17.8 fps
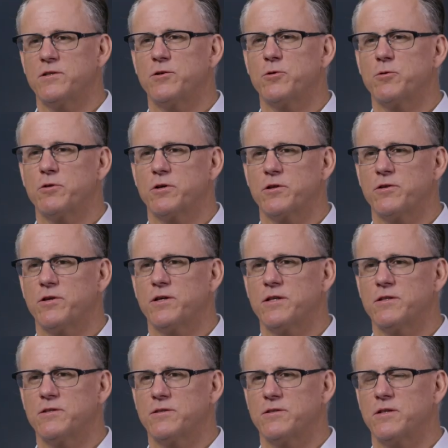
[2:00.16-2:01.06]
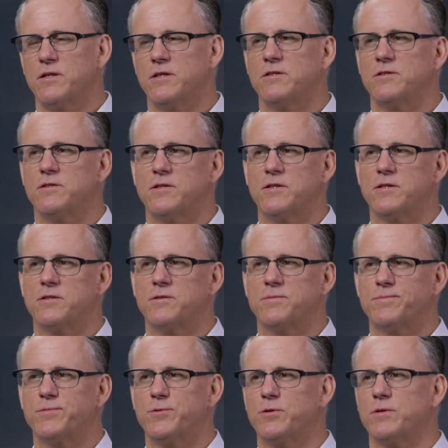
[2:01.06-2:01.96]
enduring things is
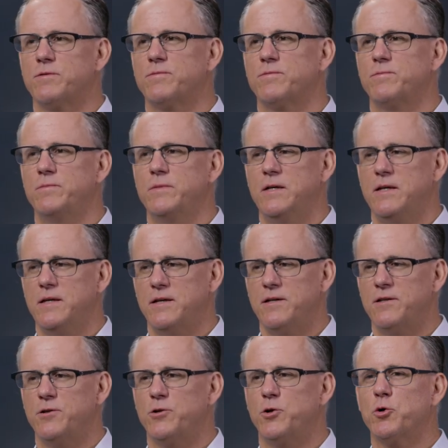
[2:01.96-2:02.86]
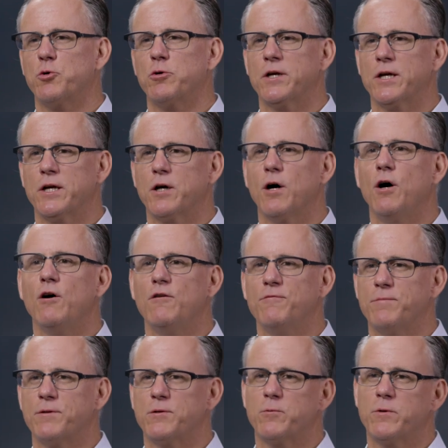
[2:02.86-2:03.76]
this sort of enduring
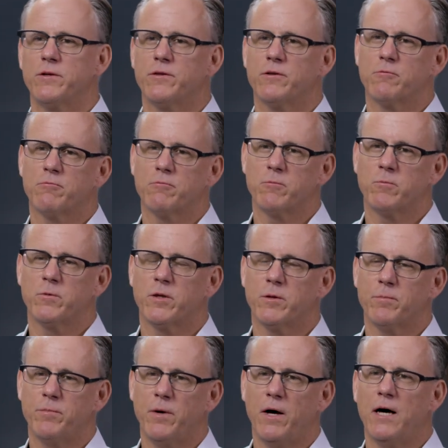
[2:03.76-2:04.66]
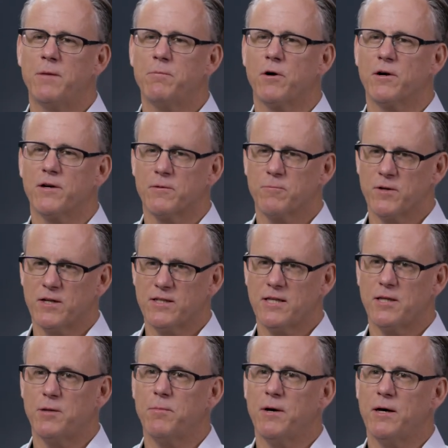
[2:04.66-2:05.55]
gulf between the, the bond market. When I
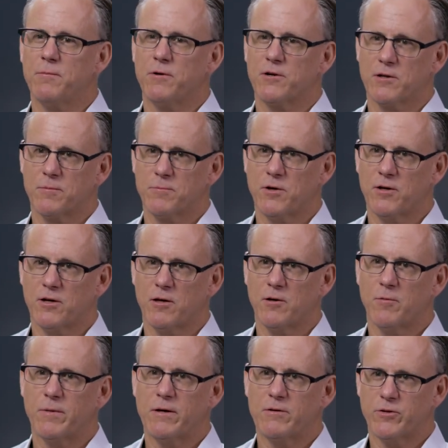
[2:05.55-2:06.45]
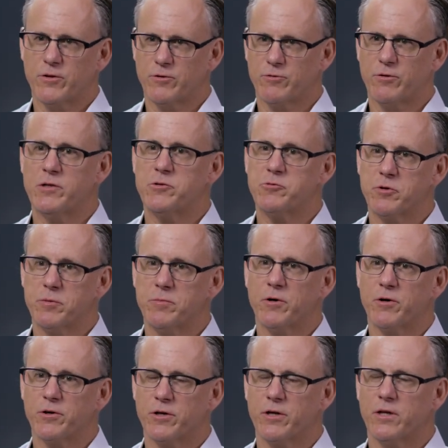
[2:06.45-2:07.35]
say the bond market, I'm talking about the treasury
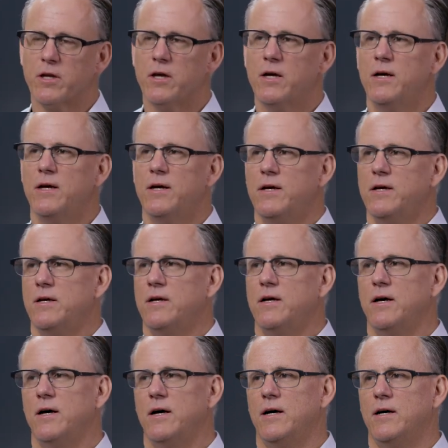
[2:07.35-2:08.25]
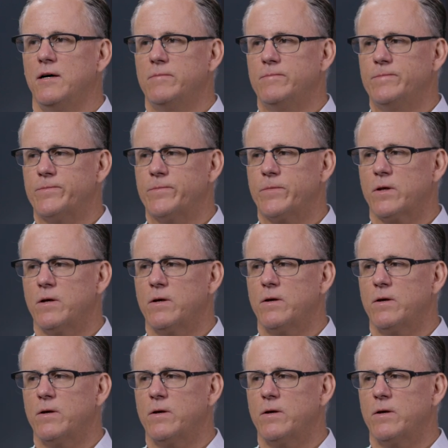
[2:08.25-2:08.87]
market. Um,